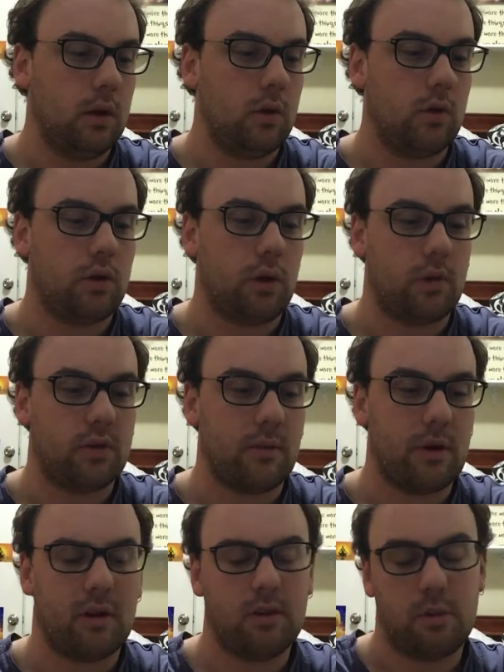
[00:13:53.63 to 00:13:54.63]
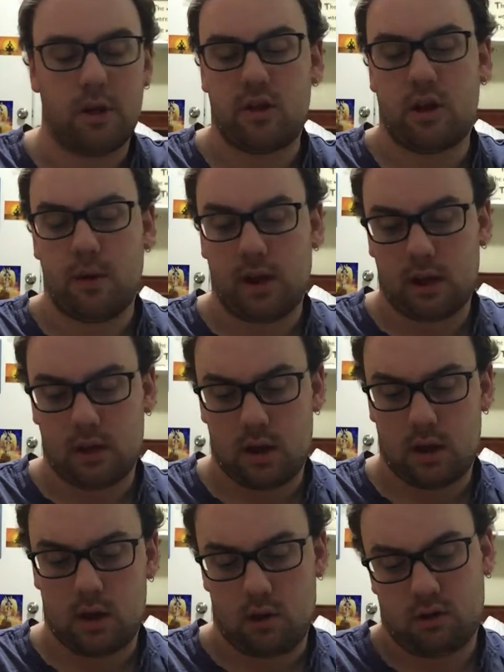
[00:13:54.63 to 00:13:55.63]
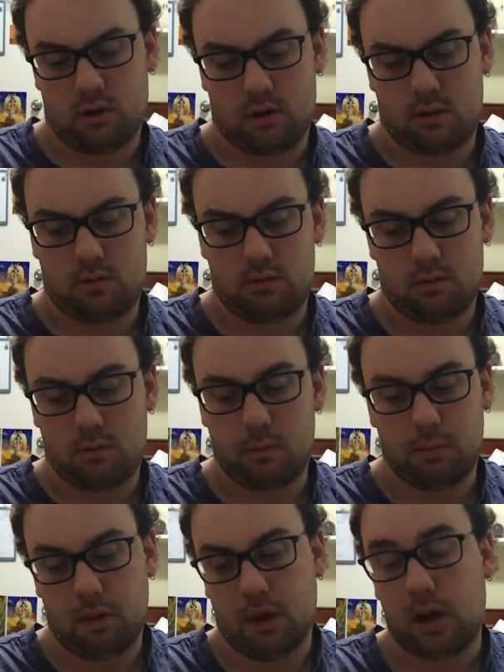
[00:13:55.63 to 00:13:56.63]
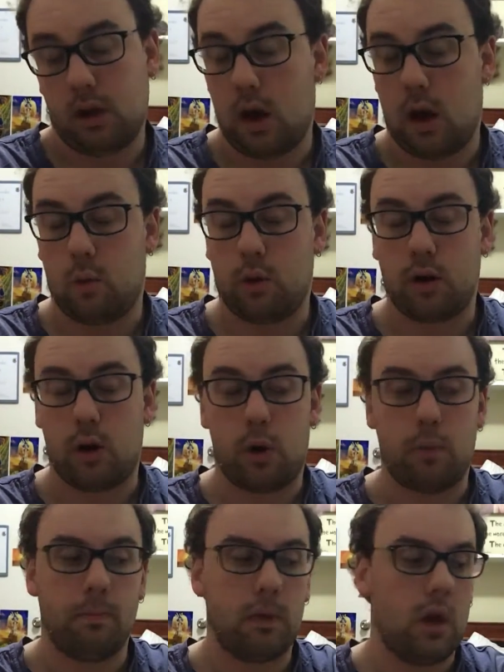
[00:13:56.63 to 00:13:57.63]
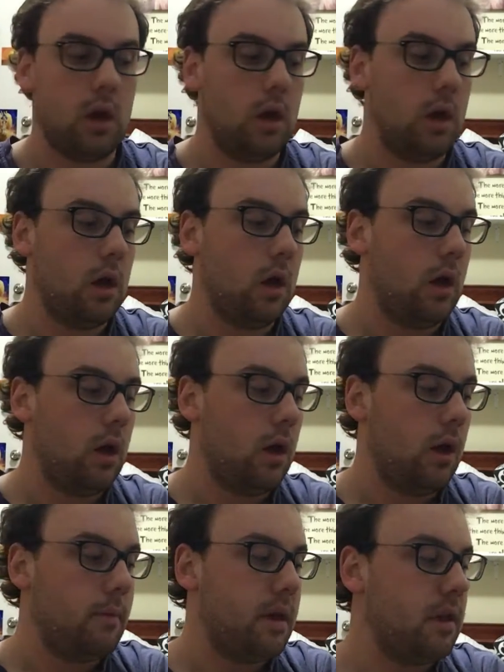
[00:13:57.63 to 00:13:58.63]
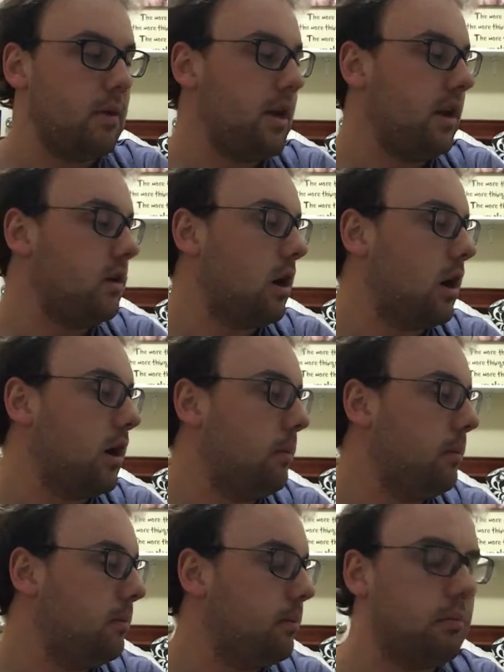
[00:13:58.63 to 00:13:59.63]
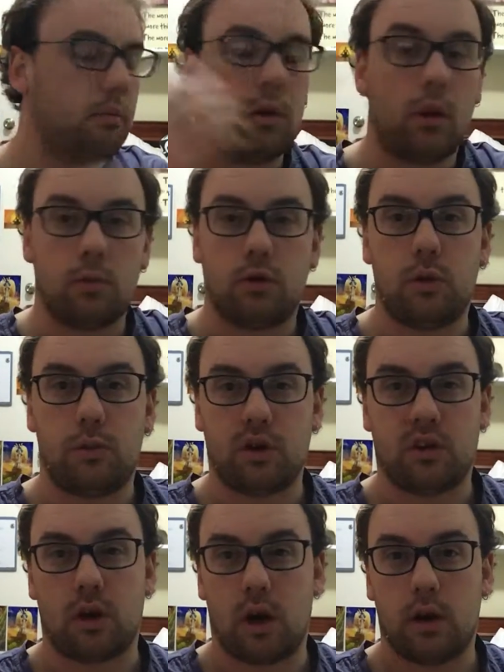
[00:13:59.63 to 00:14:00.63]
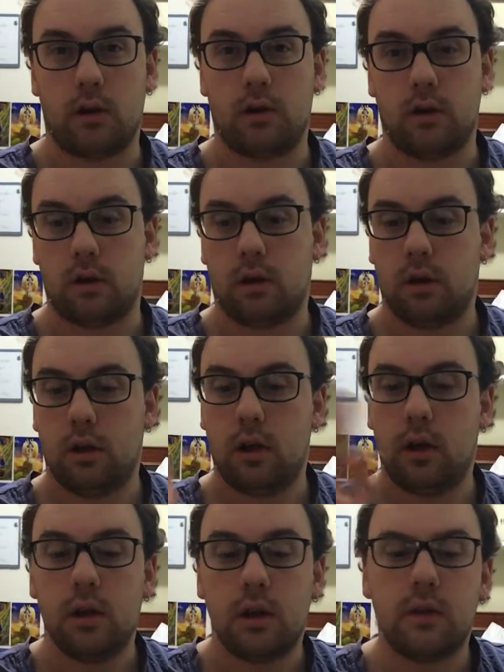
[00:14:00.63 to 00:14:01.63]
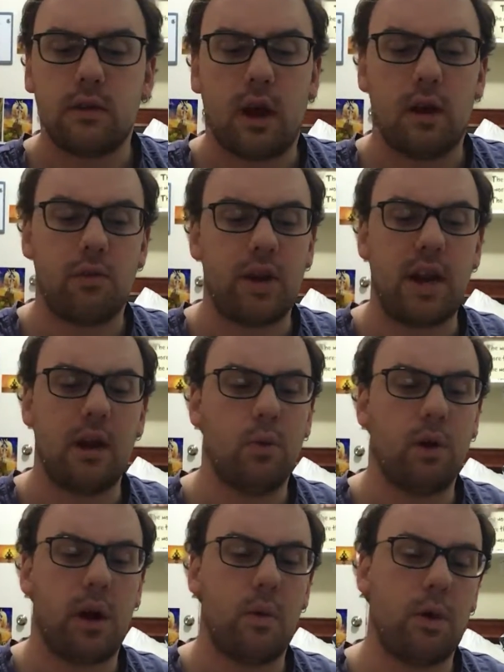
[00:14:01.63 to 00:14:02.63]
or to go somewhere, because by the time I get there, I'll just be like, nah, I want to go home. But in the meantime, I'm super excited to start reading what I